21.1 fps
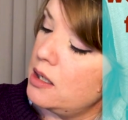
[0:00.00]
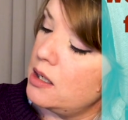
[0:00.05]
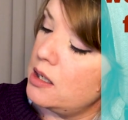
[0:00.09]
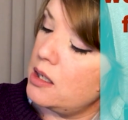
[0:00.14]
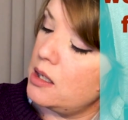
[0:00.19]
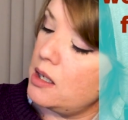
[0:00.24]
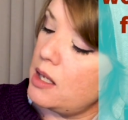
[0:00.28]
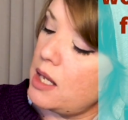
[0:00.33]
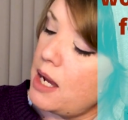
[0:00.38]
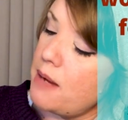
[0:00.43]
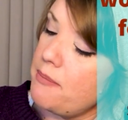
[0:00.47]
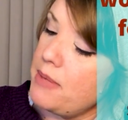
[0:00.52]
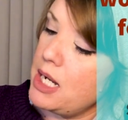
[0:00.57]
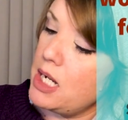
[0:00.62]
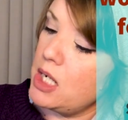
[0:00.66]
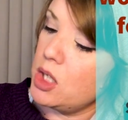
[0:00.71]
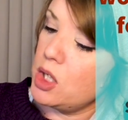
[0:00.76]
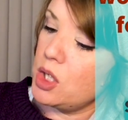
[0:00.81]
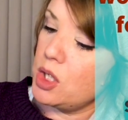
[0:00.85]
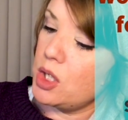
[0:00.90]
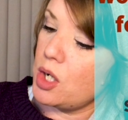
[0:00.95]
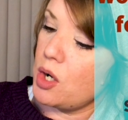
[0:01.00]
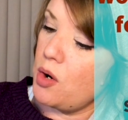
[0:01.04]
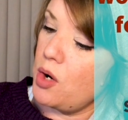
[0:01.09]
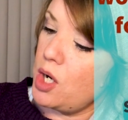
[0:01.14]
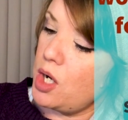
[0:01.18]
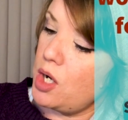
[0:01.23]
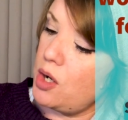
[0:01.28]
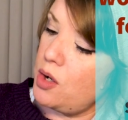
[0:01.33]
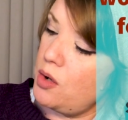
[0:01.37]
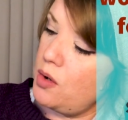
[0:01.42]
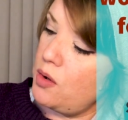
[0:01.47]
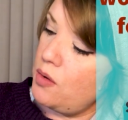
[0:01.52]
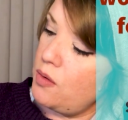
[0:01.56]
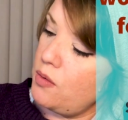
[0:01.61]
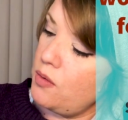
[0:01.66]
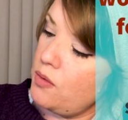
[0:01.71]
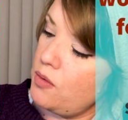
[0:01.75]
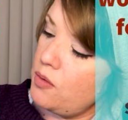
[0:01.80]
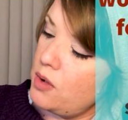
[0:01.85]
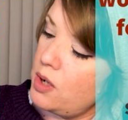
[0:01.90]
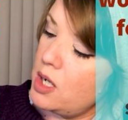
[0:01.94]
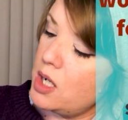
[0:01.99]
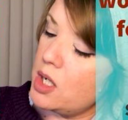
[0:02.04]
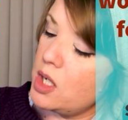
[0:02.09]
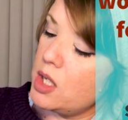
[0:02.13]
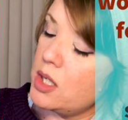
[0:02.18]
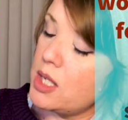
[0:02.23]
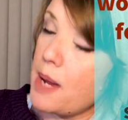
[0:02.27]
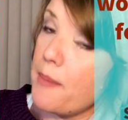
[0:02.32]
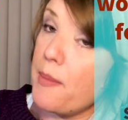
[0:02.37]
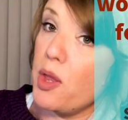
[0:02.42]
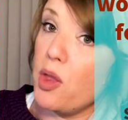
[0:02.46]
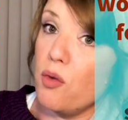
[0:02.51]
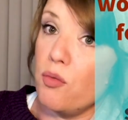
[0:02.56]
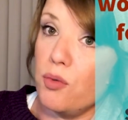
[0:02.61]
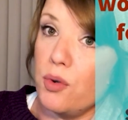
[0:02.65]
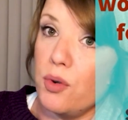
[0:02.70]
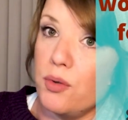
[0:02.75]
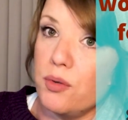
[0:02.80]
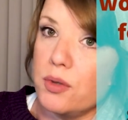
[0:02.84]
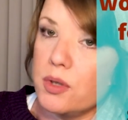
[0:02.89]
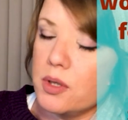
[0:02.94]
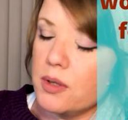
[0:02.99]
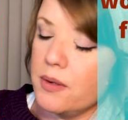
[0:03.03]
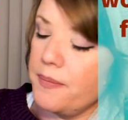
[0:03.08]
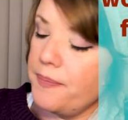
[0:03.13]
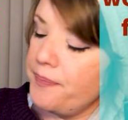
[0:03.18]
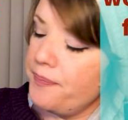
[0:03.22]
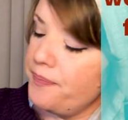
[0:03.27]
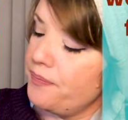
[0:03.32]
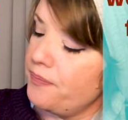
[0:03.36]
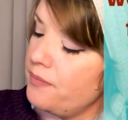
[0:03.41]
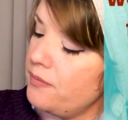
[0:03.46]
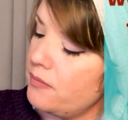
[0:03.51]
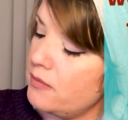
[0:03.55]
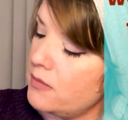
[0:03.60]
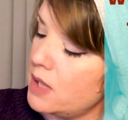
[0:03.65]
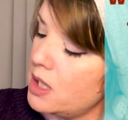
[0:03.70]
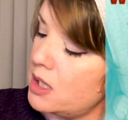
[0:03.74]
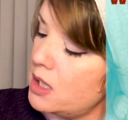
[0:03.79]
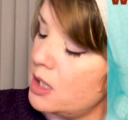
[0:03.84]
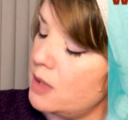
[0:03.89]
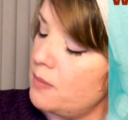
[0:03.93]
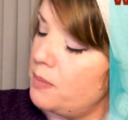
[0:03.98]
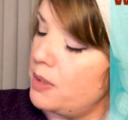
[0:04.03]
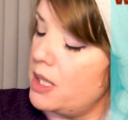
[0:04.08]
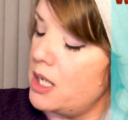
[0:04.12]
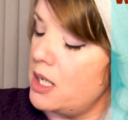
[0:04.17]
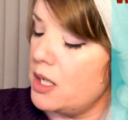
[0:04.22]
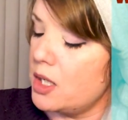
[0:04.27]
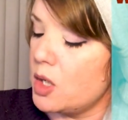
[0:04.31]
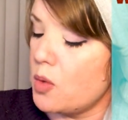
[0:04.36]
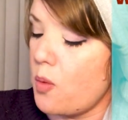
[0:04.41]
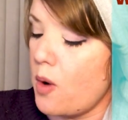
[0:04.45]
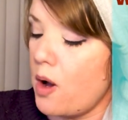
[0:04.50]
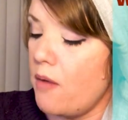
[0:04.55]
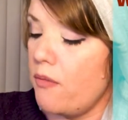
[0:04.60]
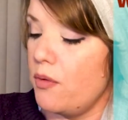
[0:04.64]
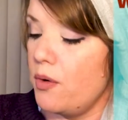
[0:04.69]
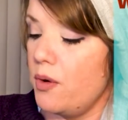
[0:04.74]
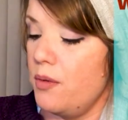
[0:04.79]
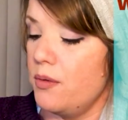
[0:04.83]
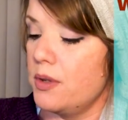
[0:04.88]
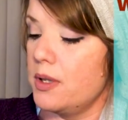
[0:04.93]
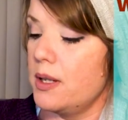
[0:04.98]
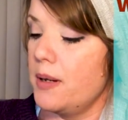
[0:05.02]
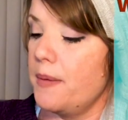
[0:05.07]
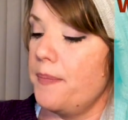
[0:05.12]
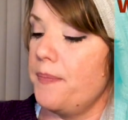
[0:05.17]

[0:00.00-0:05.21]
let me show you some of the roots, because it's split into 12 roots.